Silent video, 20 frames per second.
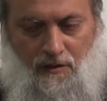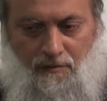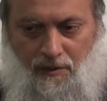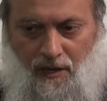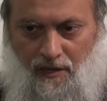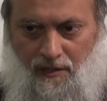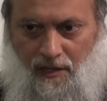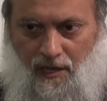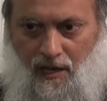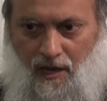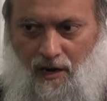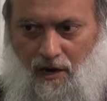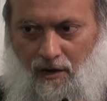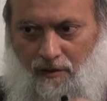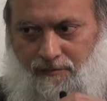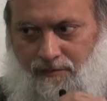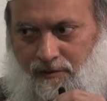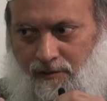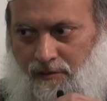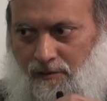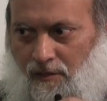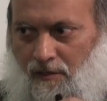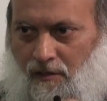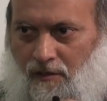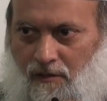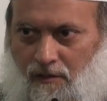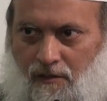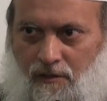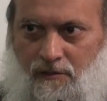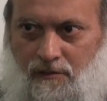Among the Arabs, you
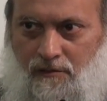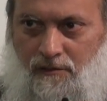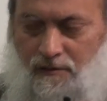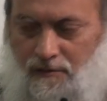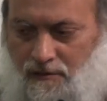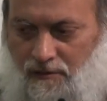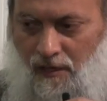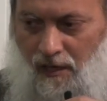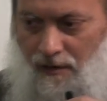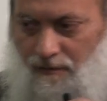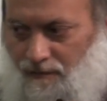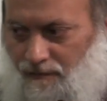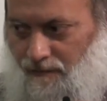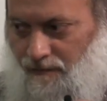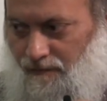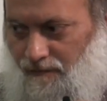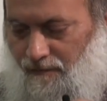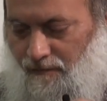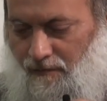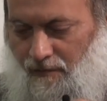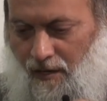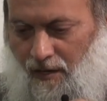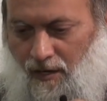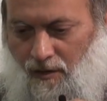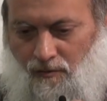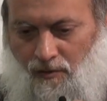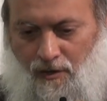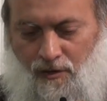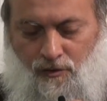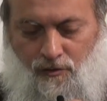know, he's kind of,
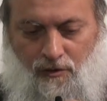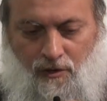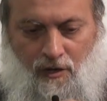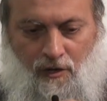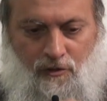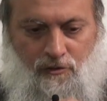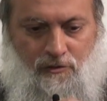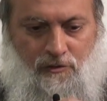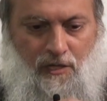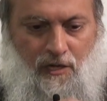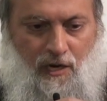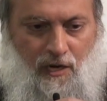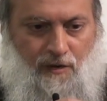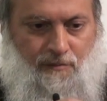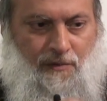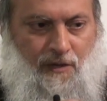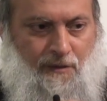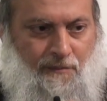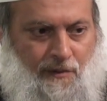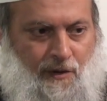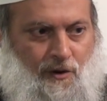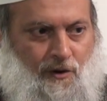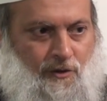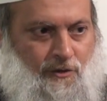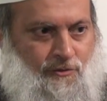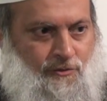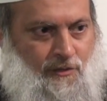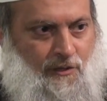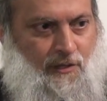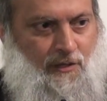anyone who knows Arabic
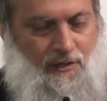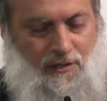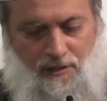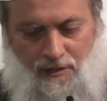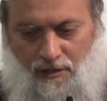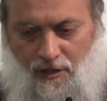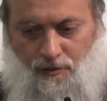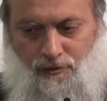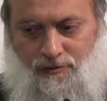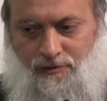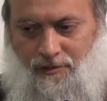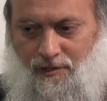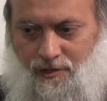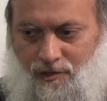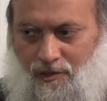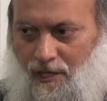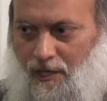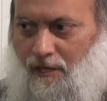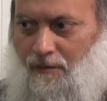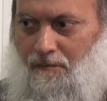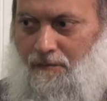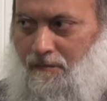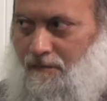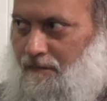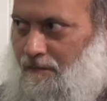poetry knows this name.